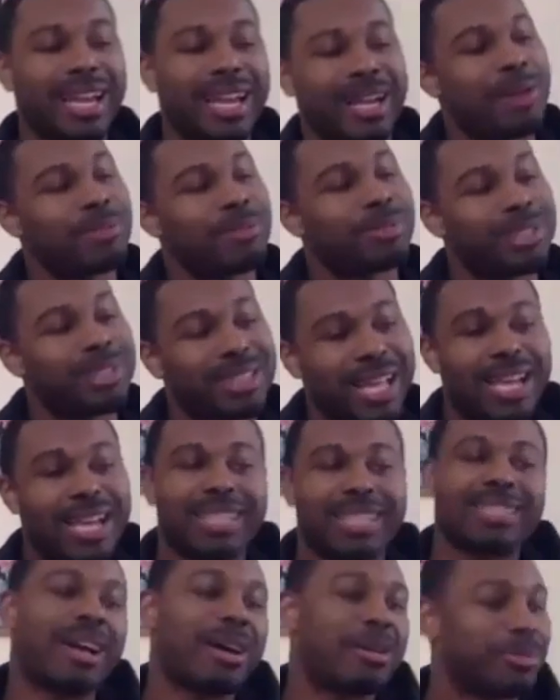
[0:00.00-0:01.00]
Like I'm just
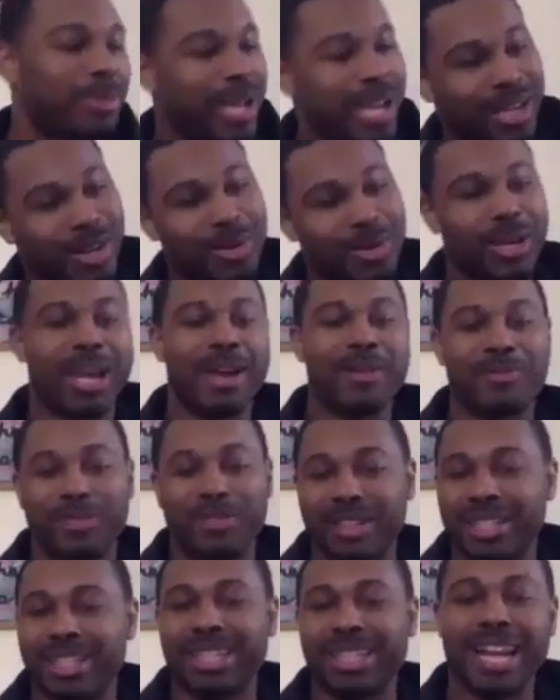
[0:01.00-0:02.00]
like, I'm like, okay, I'm
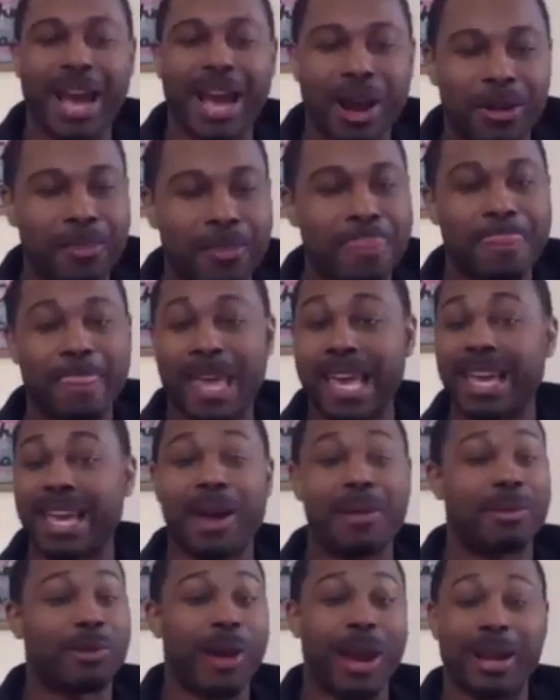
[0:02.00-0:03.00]
feeling it out. He
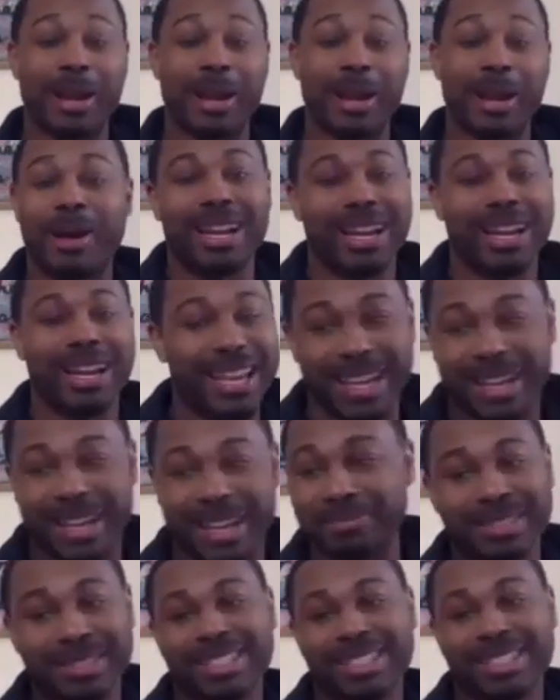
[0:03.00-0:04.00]
coming right at my
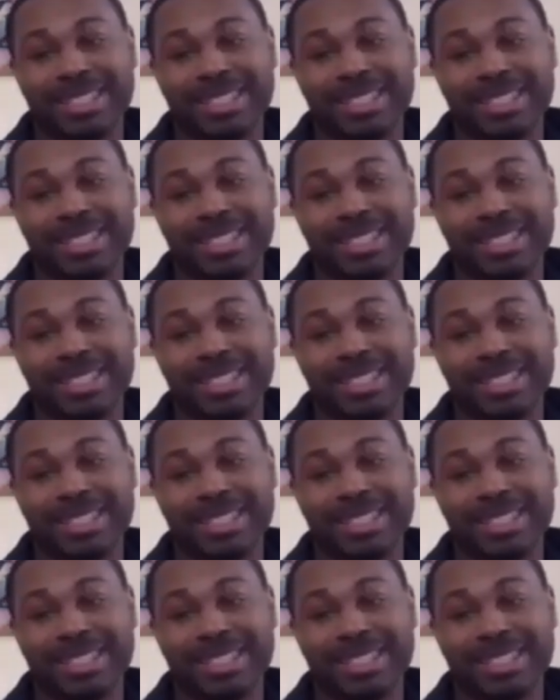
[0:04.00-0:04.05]
head.